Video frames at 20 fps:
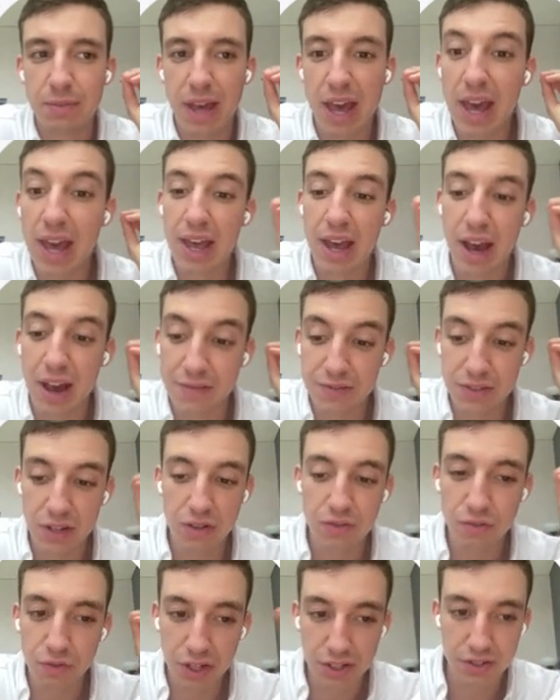them, hey, I've
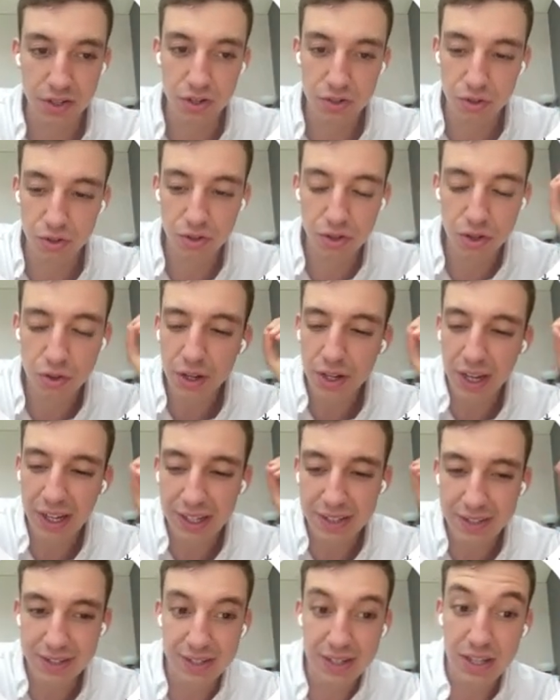done research on you and I
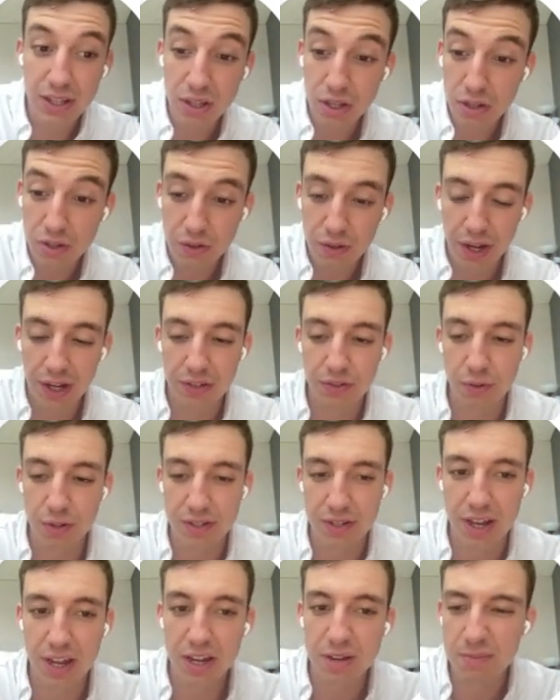can see that you do X, Y,
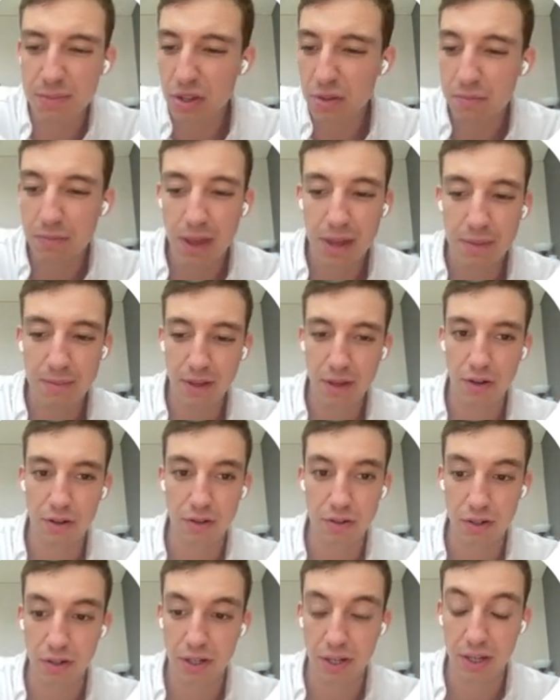Z, but you maybe
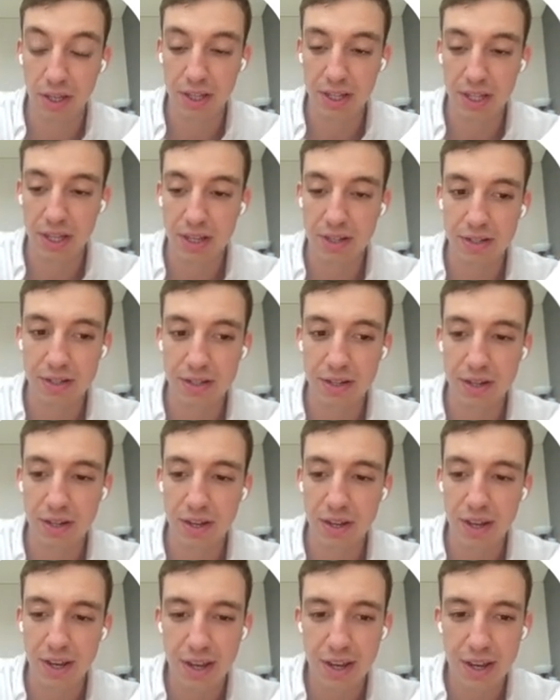aren't looking at this.
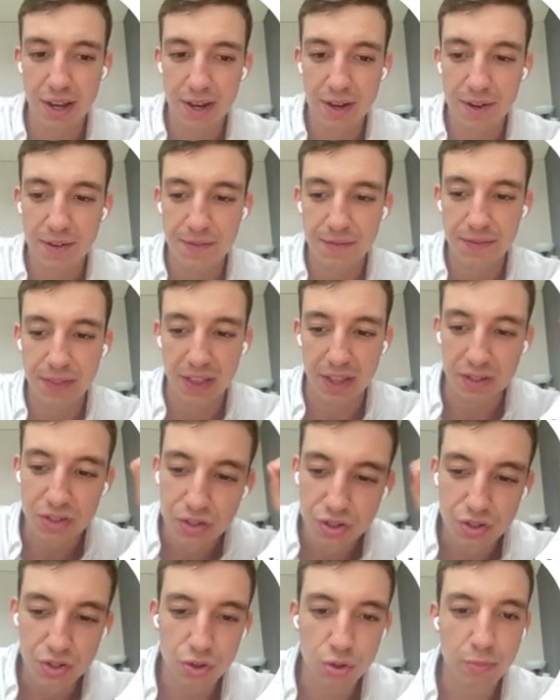
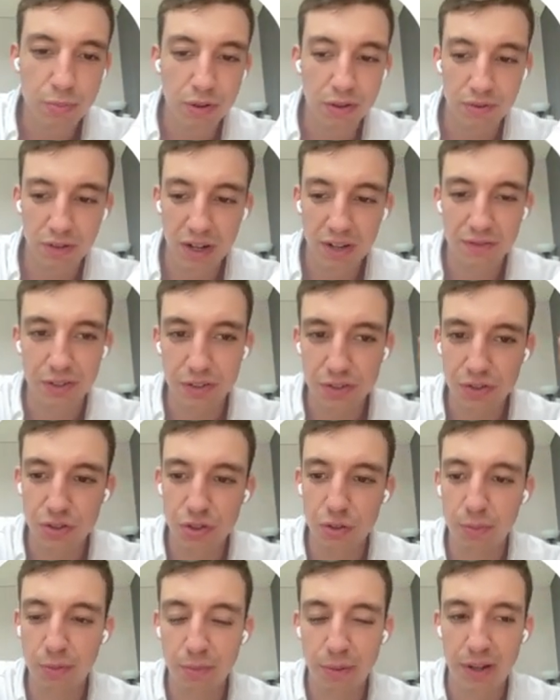That's super relevant,
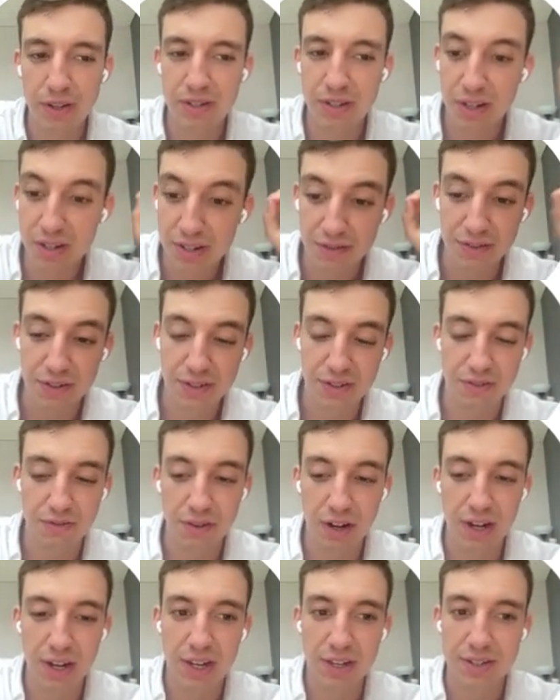super personalized if it's the
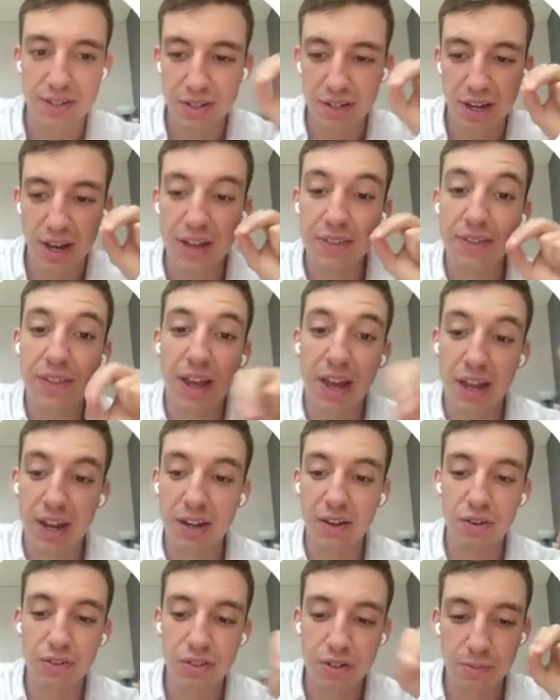right list. And
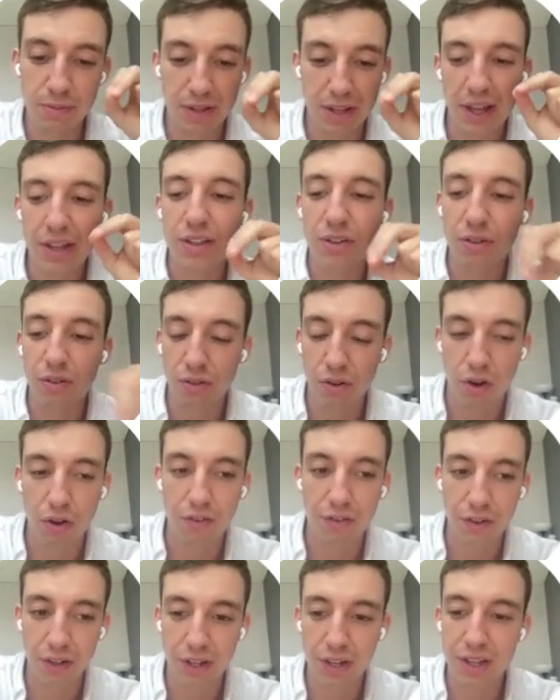then on top of that, your
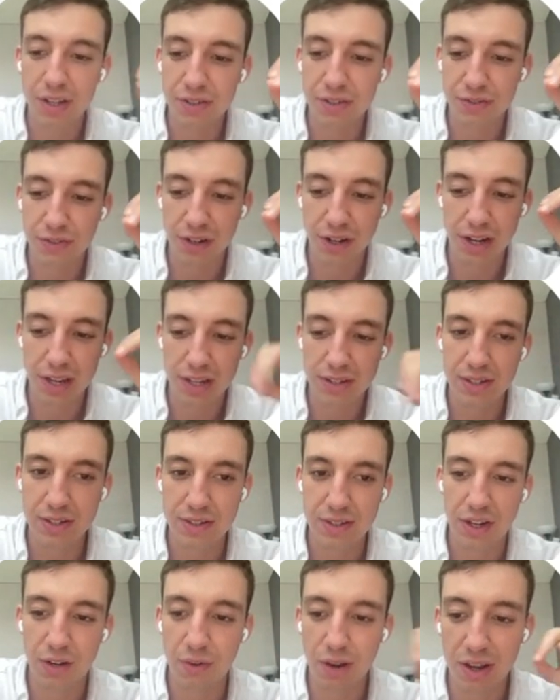offer is a very easy
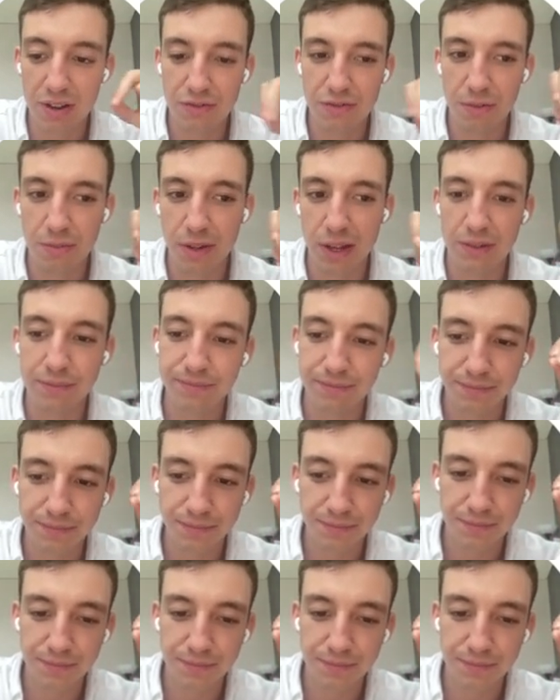segue in from that.